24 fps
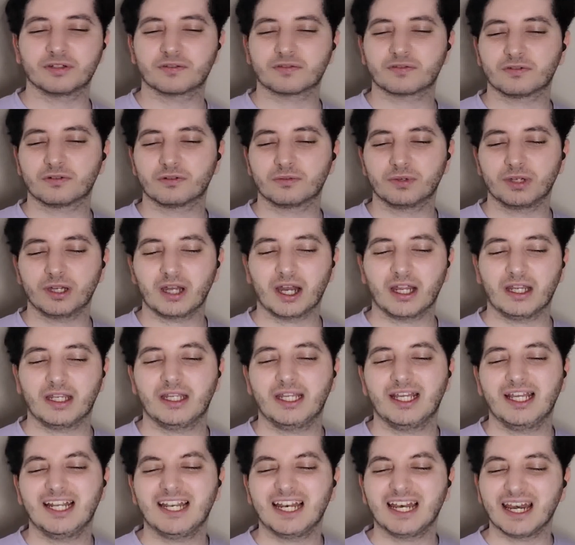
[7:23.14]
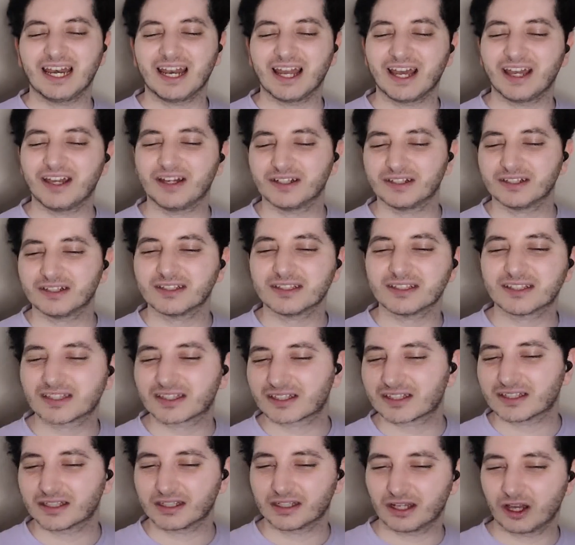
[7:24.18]
it for me. I need layers.
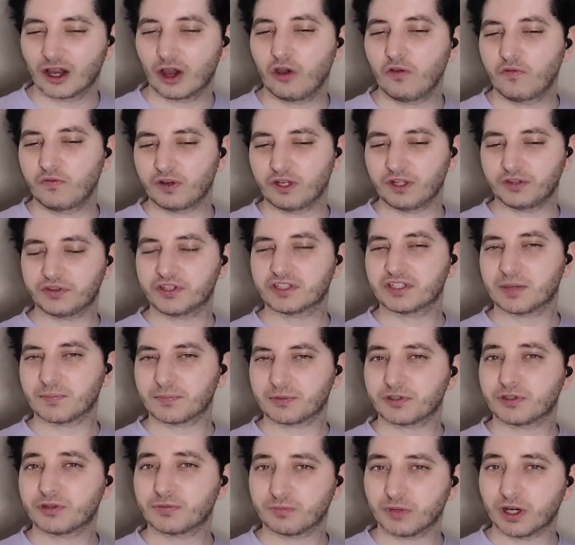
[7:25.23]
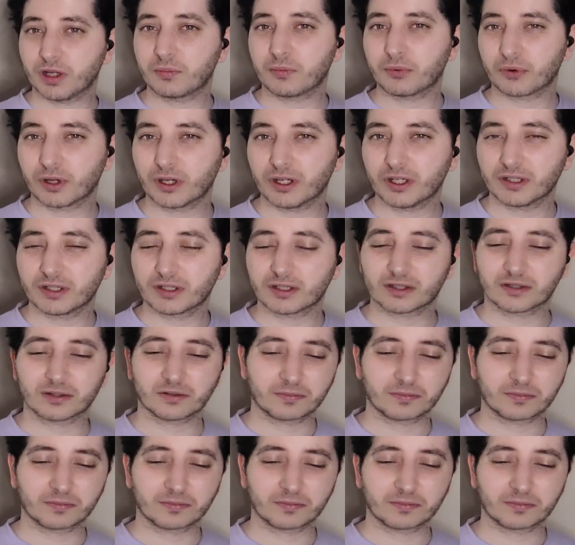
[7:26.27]
Hopefully this episode might bring it.